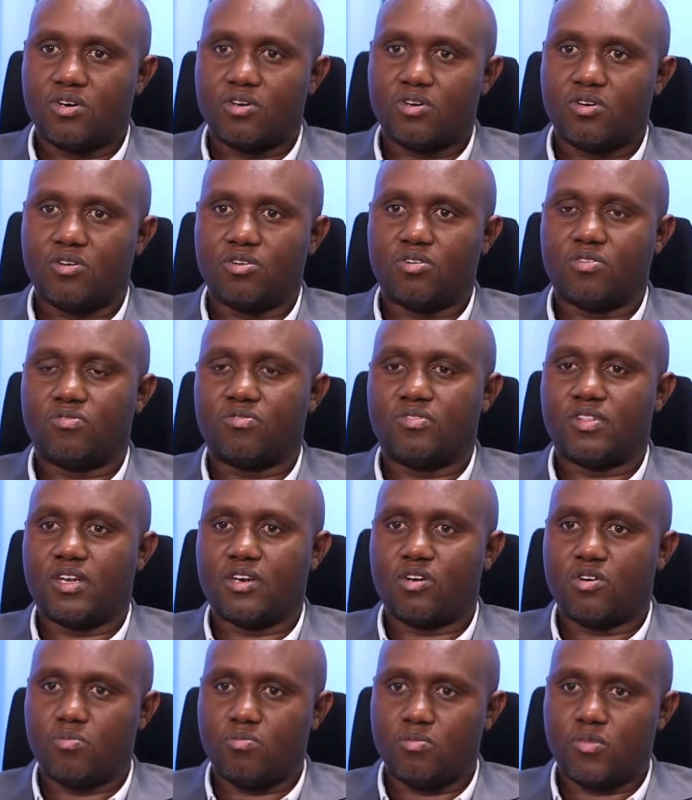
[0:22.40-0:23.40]
of the
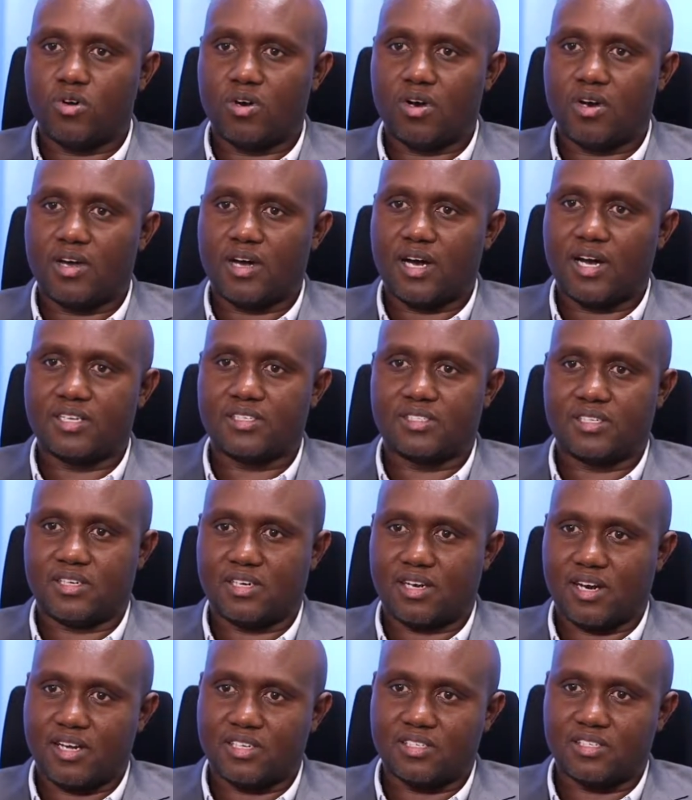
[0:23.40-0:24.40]
normal
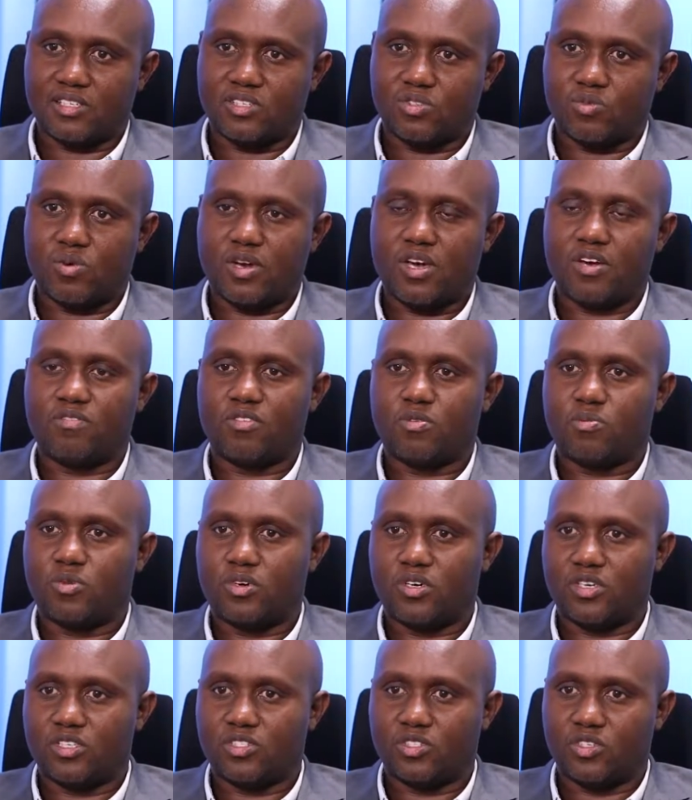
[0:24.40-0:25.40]
asset classes where
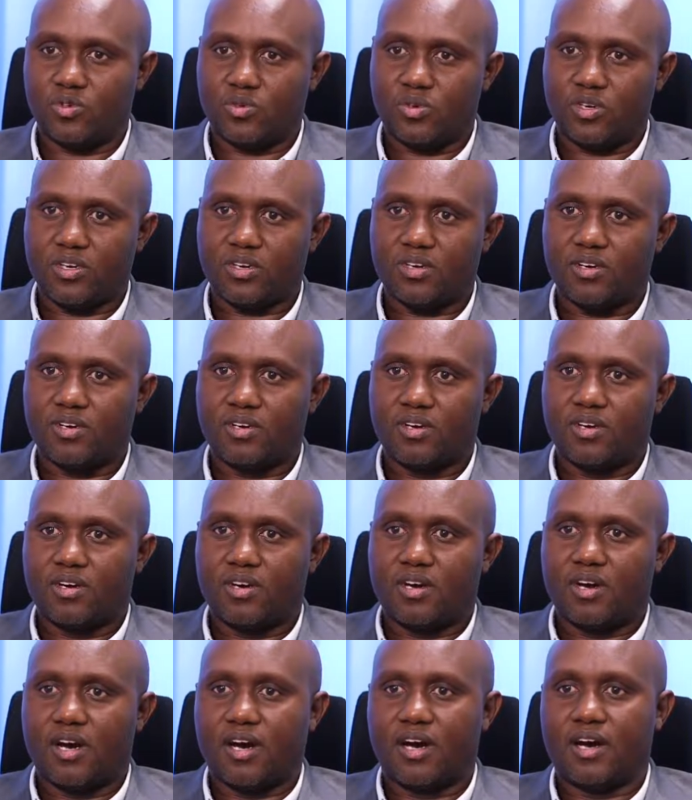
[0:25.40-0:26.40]
everybody is doing
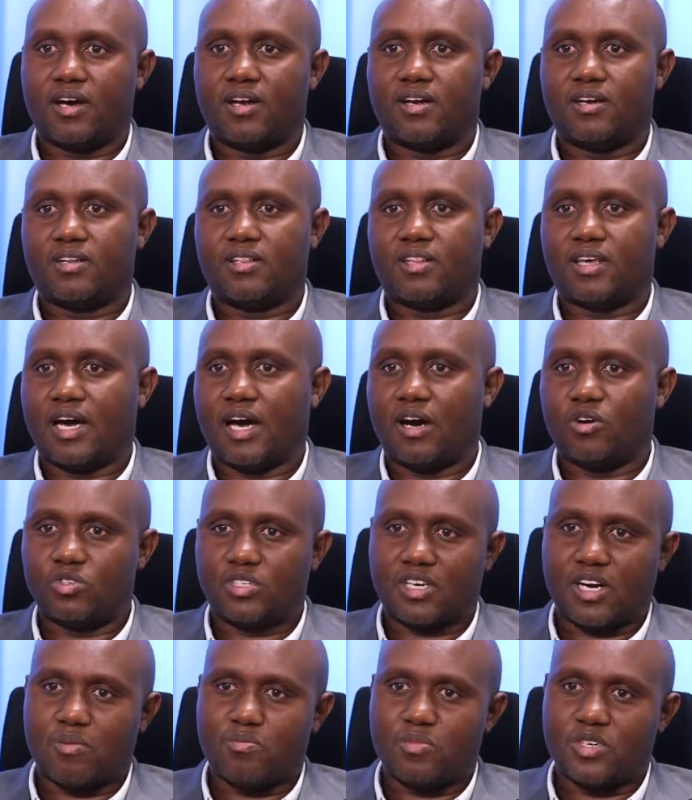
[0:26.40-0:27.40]
and the
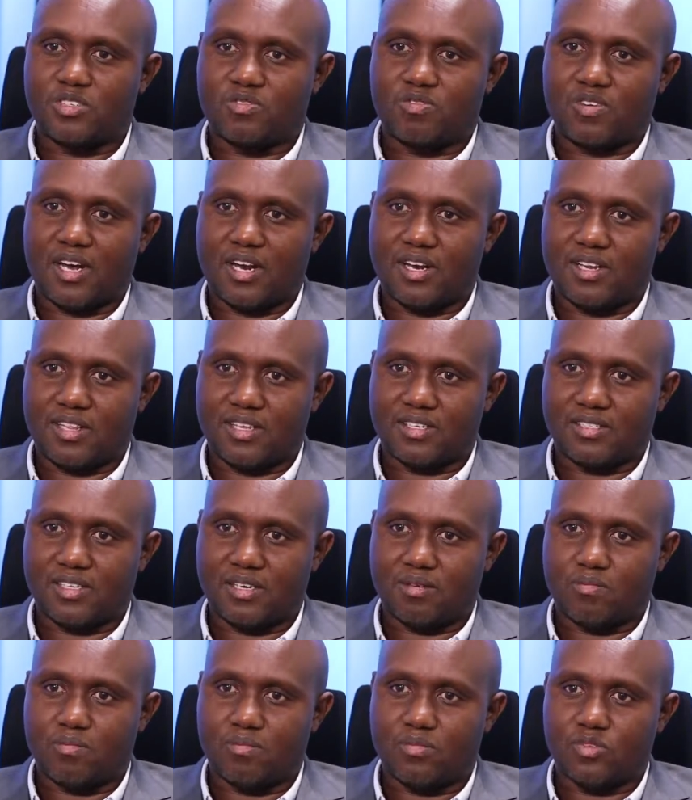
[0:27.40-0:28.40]
outcome is fairly the
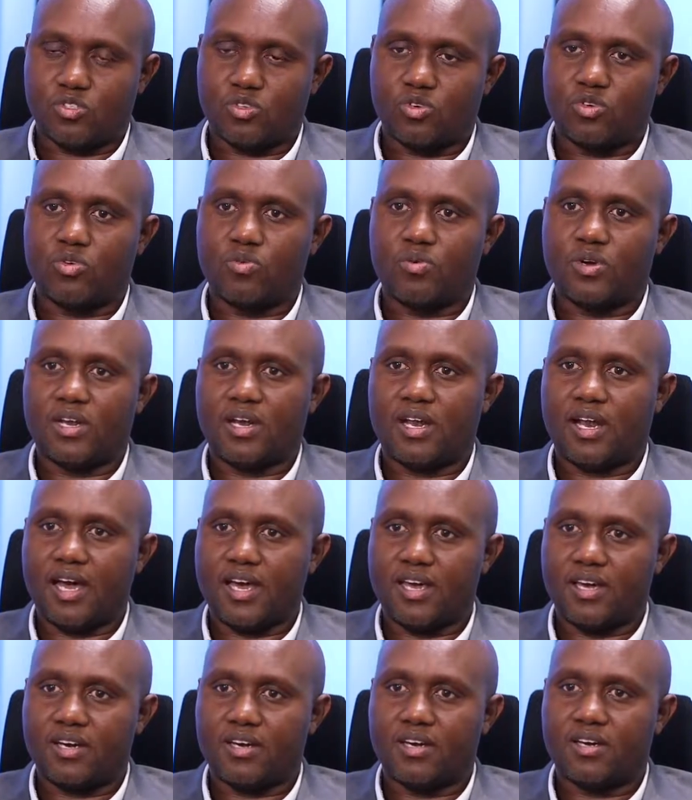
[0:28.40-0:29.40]
same. So we
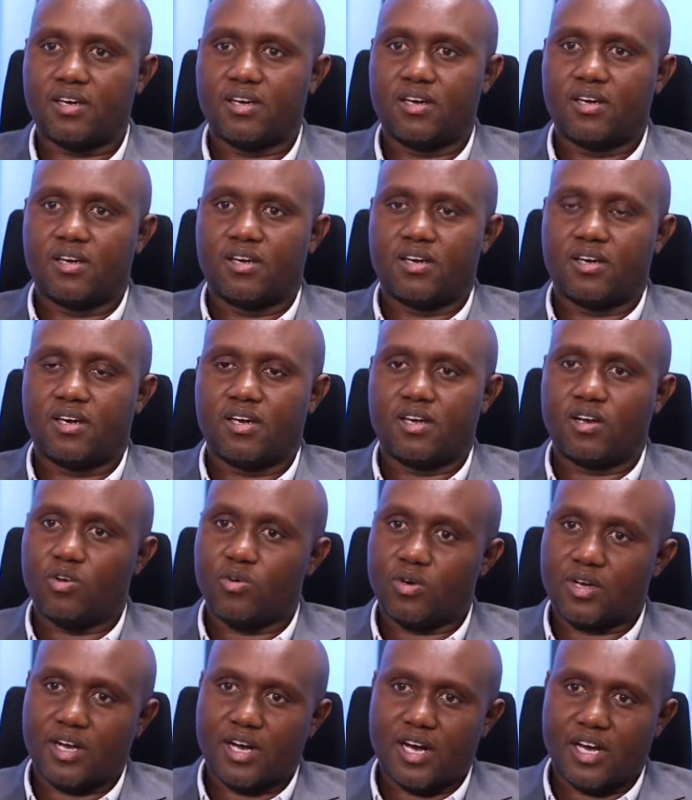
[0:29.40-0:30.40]
like
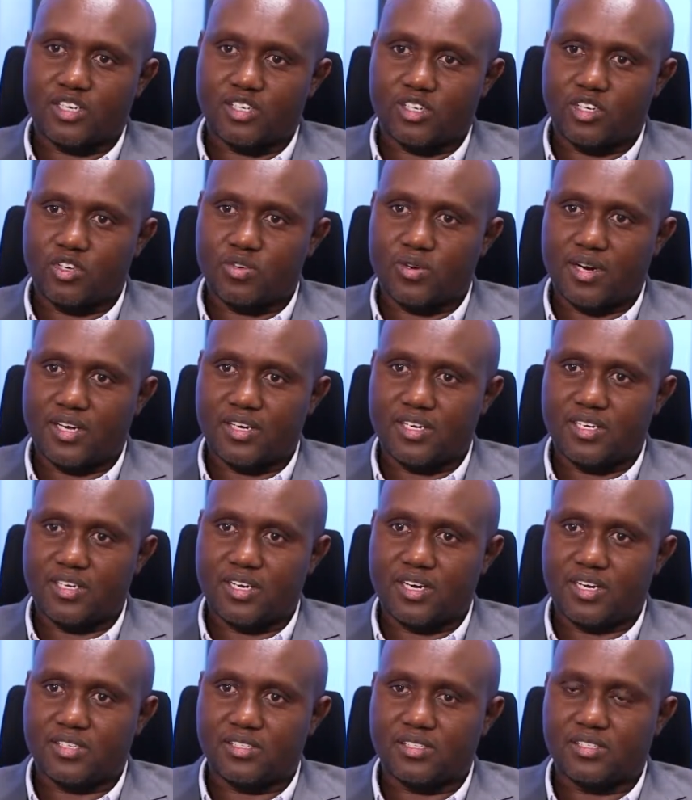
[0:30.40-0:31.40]
looking at new
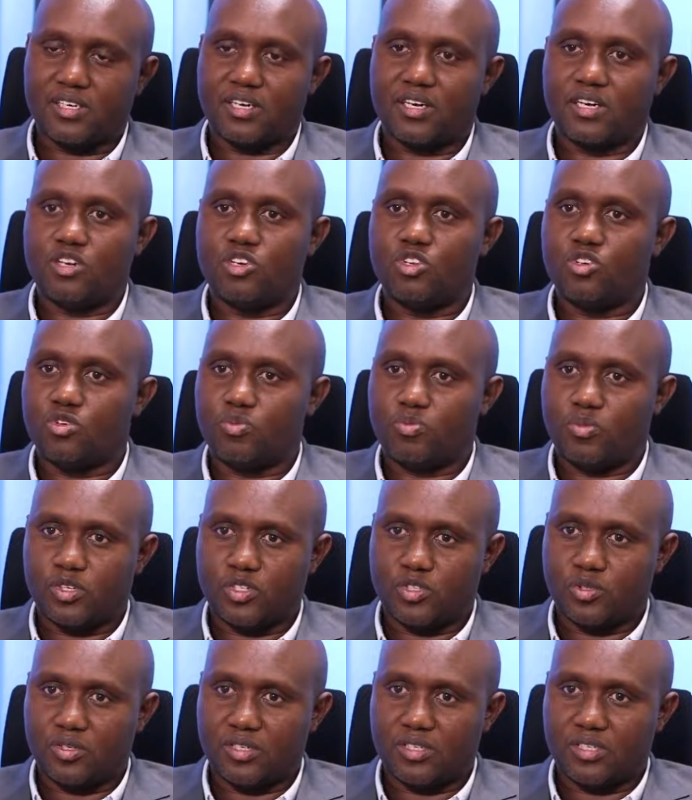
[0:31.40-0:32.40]
ideas, new
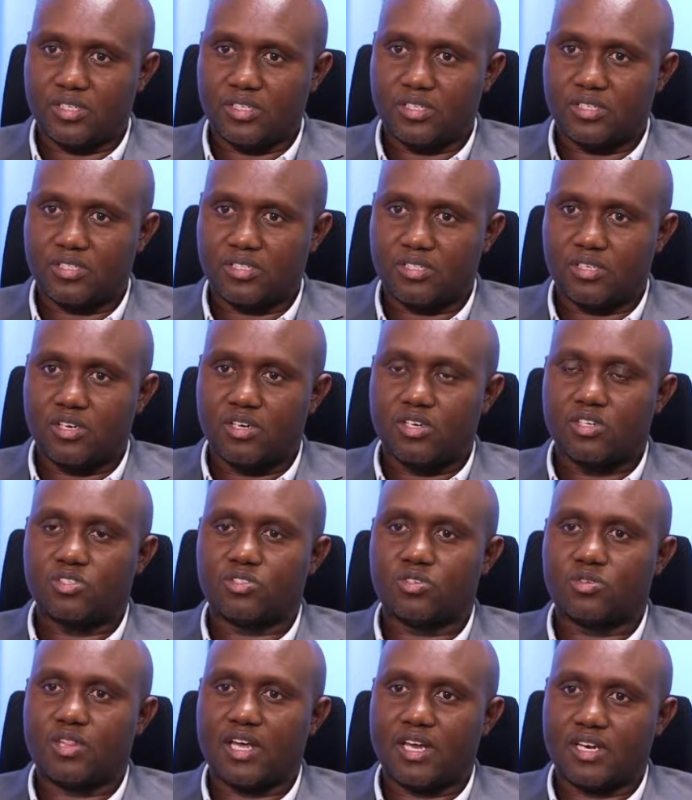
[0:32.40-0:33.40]
opportunities.
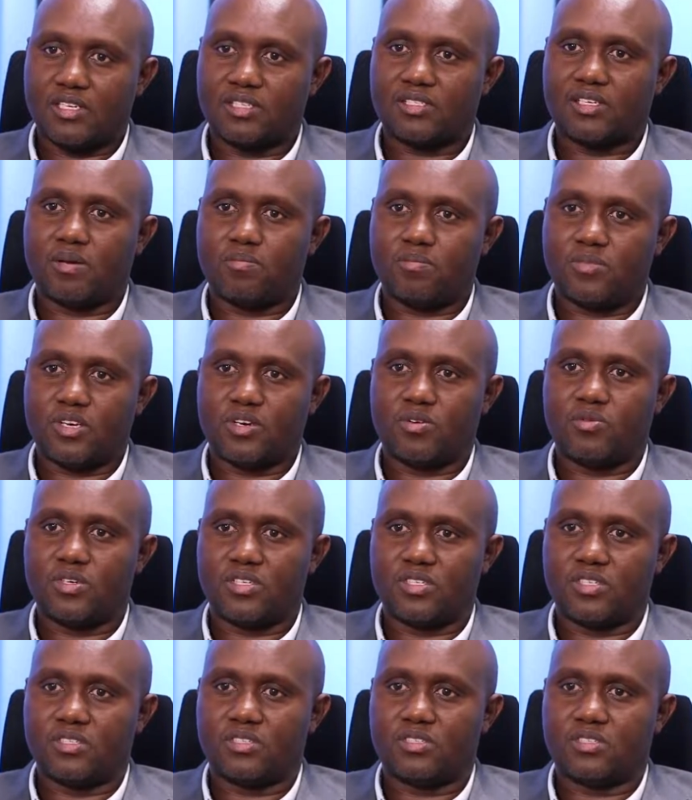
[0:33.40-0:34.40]
So that is something
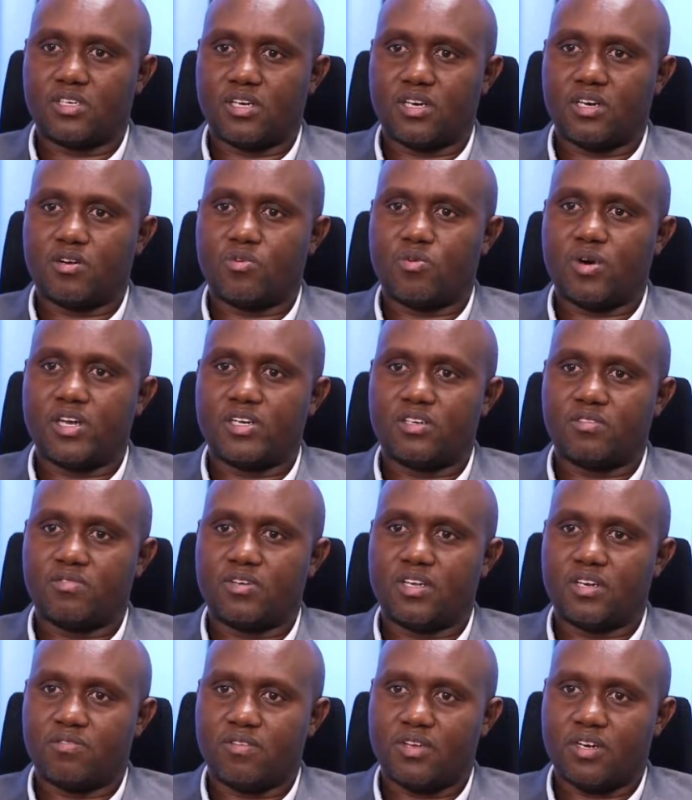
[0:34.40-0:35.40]
which is quite
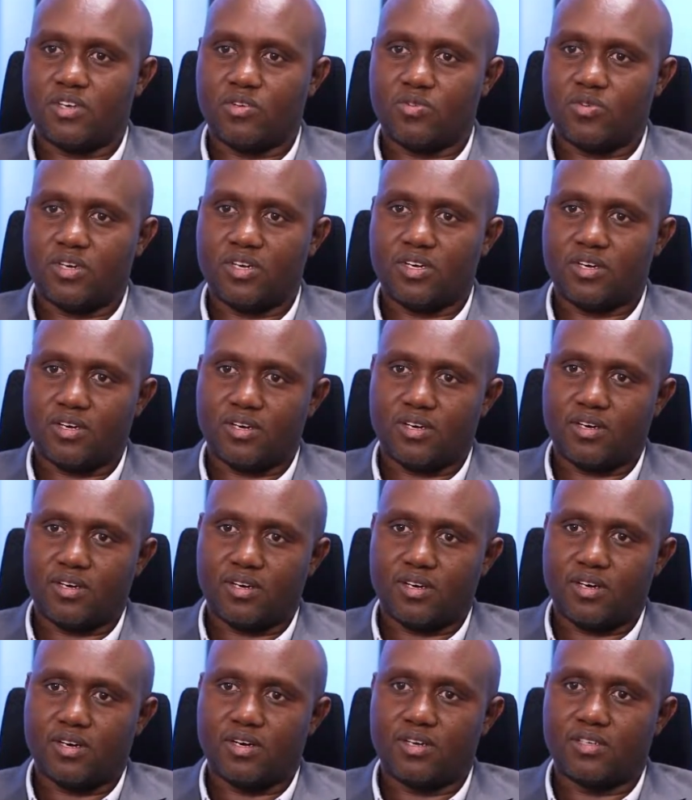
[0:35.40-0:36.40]
very, very unique
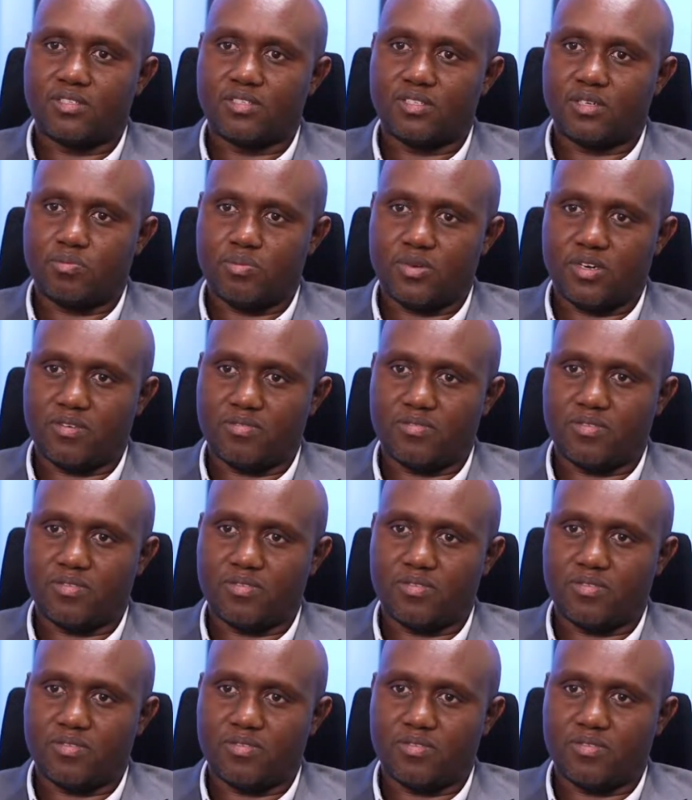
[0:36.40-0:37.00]
in CPF.